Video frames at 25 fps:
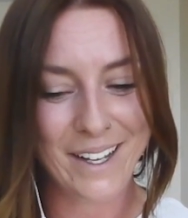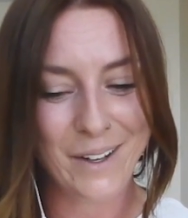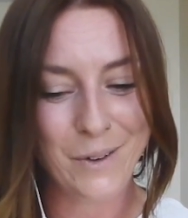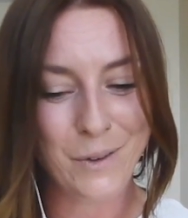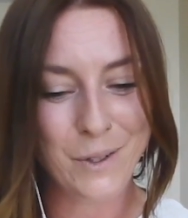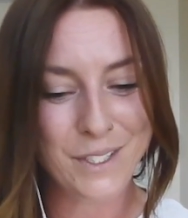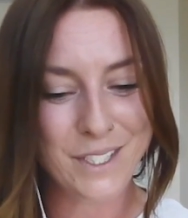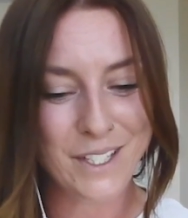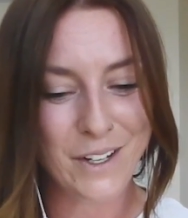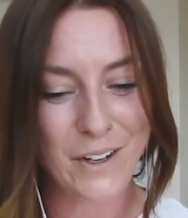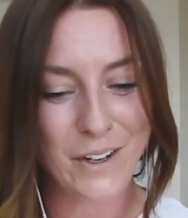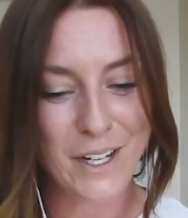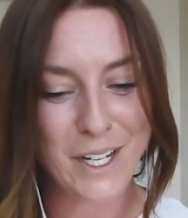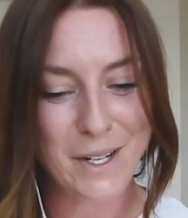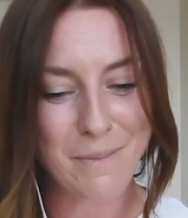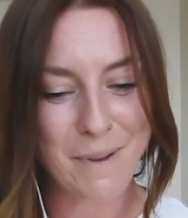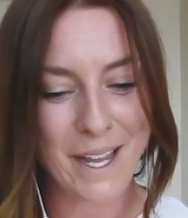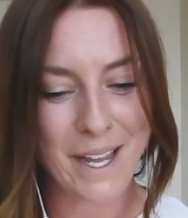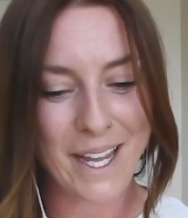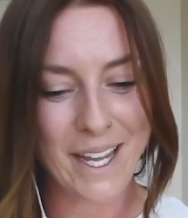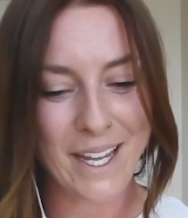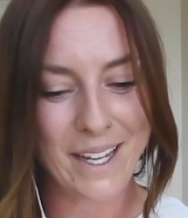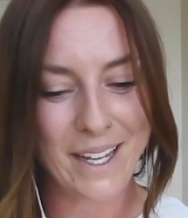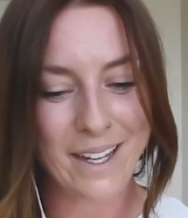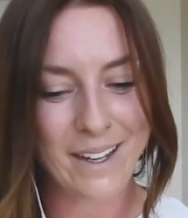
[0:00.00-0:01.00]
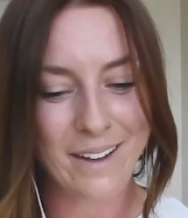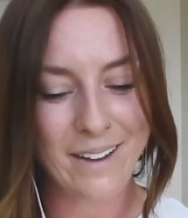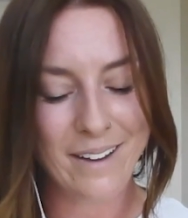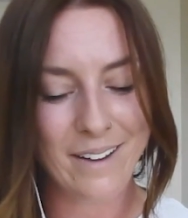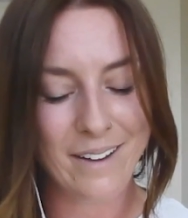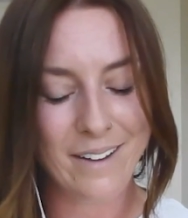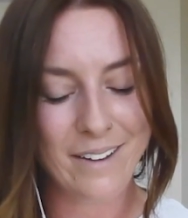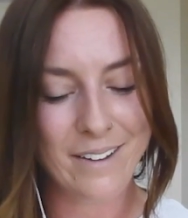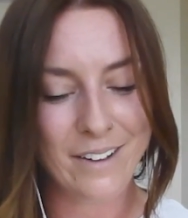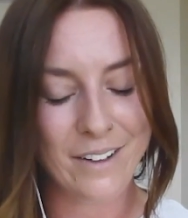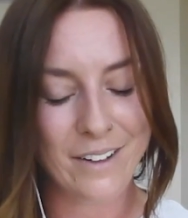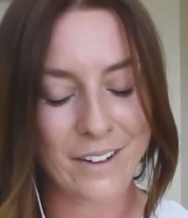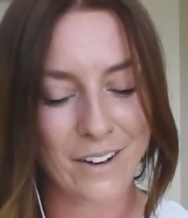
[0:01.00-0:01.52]
It was going to be,
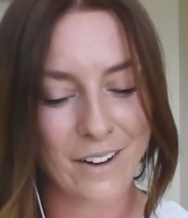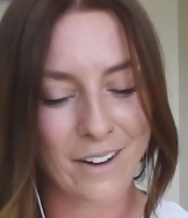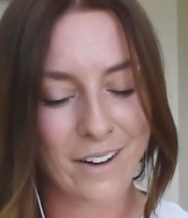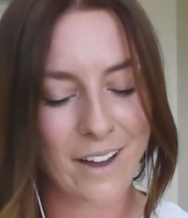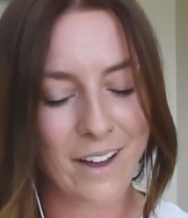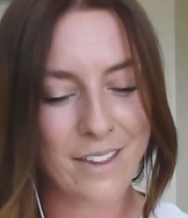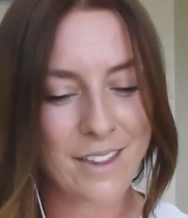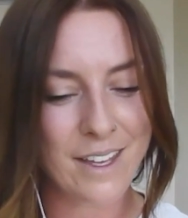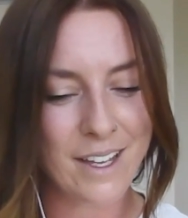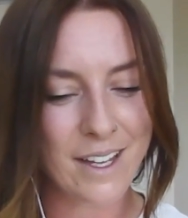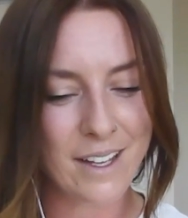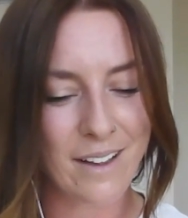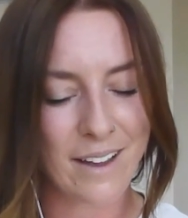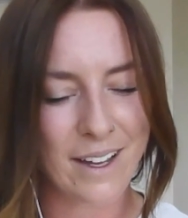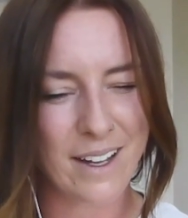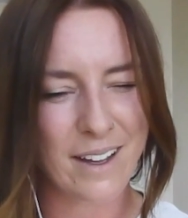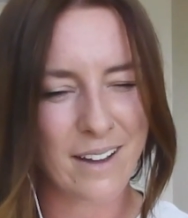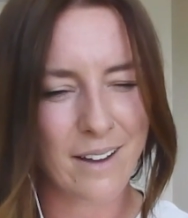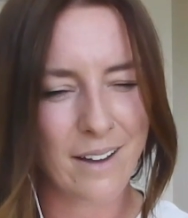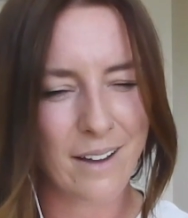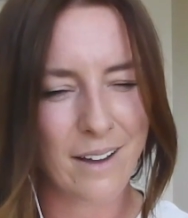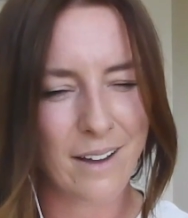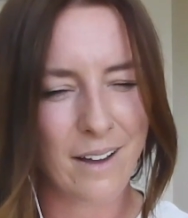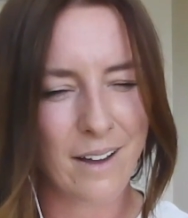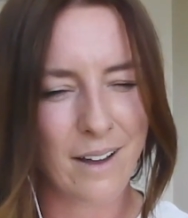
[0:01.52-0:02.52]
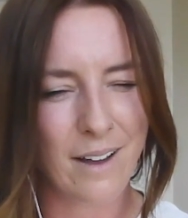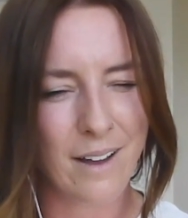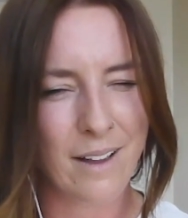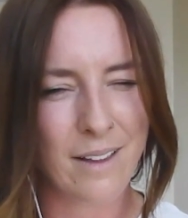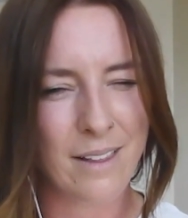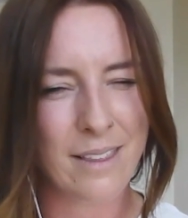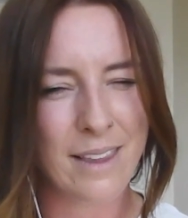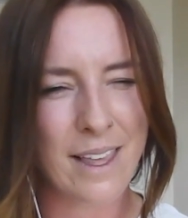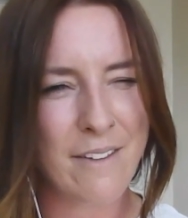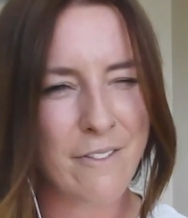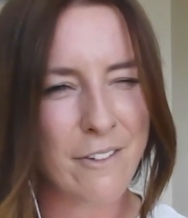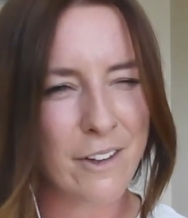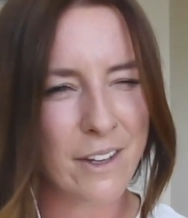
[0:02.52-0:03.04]
I think
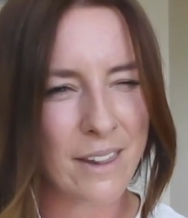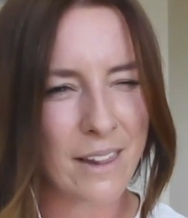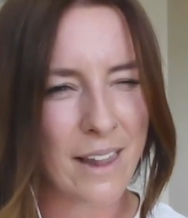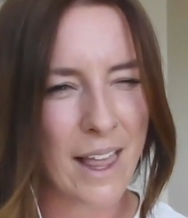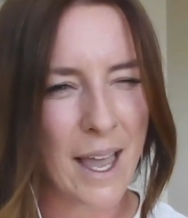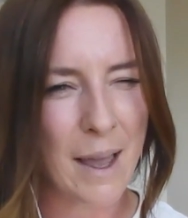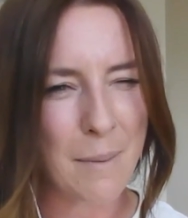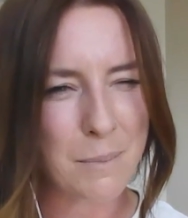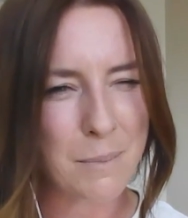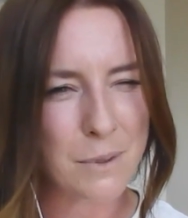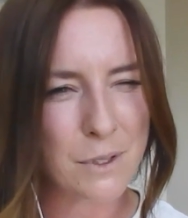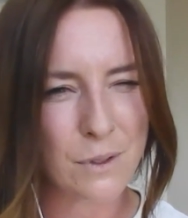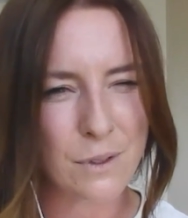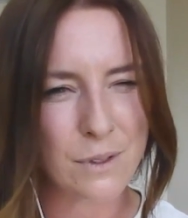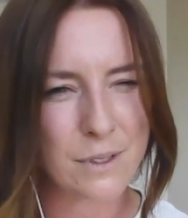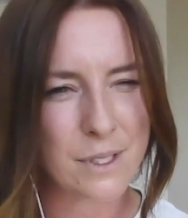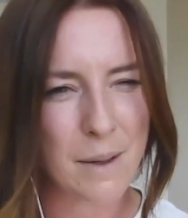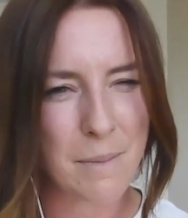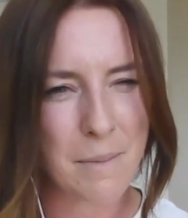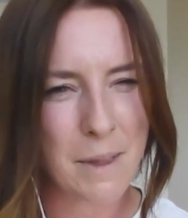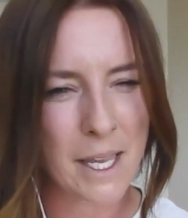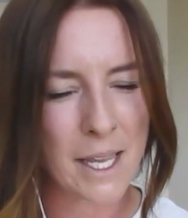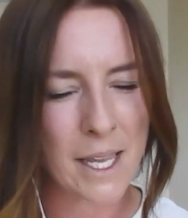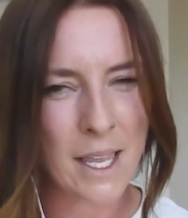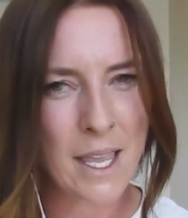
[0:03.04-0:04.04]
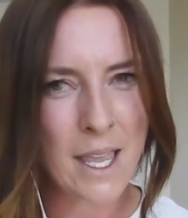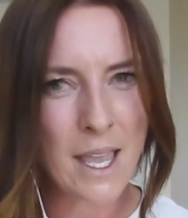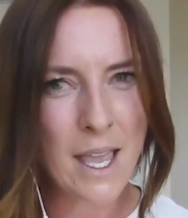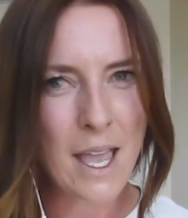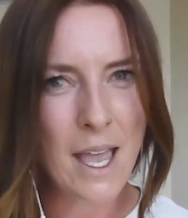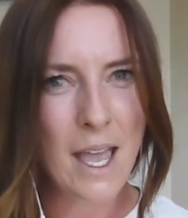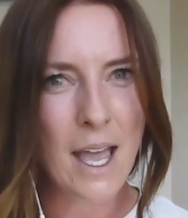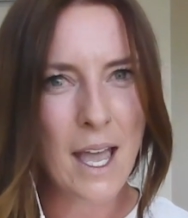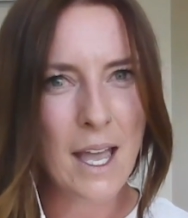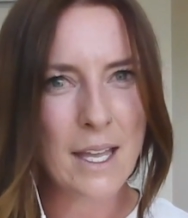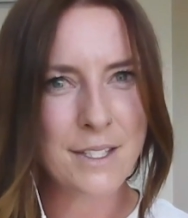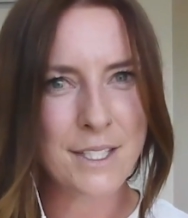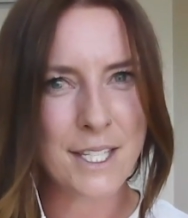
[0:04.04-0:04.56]
11 laps or something
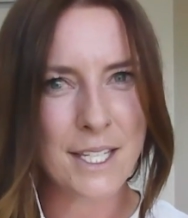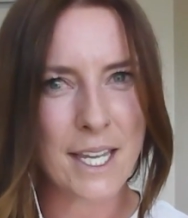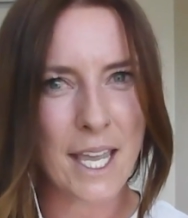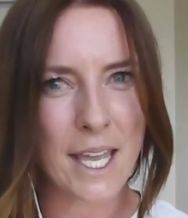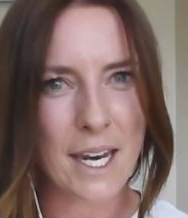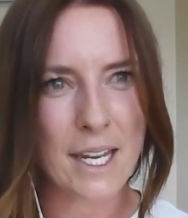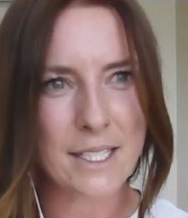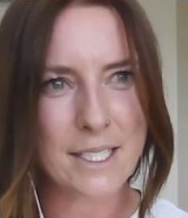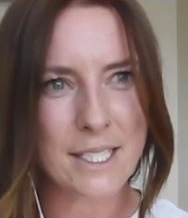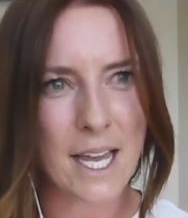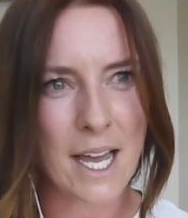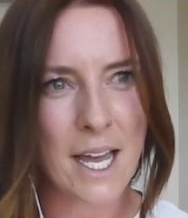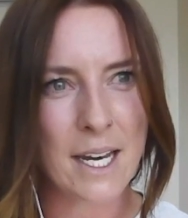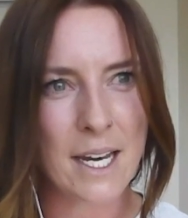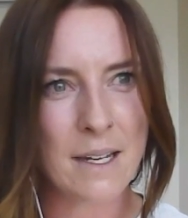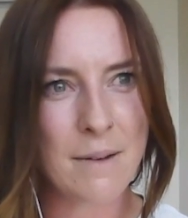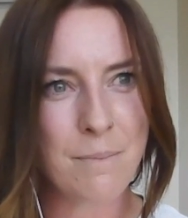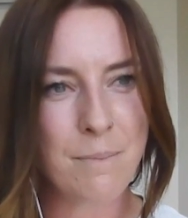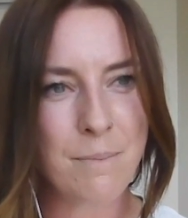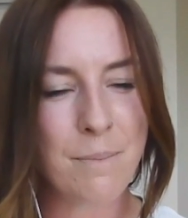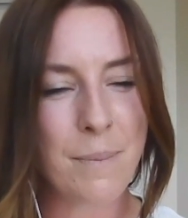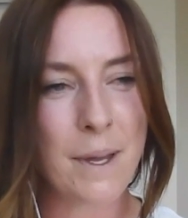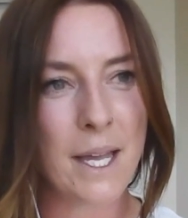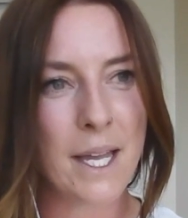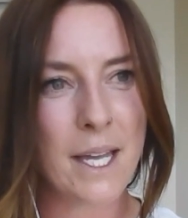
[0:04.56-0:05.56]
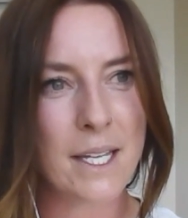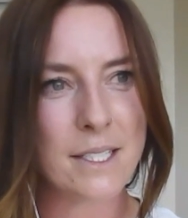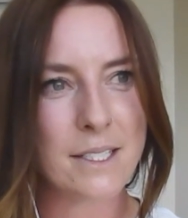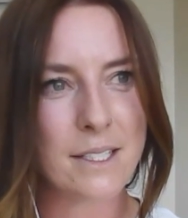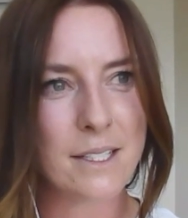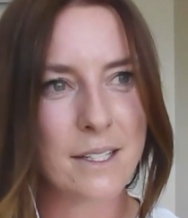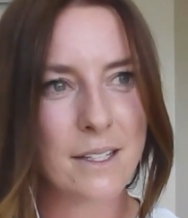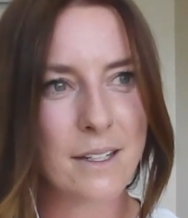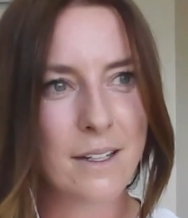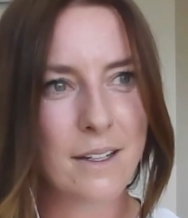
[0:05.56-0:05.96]
to get it done. But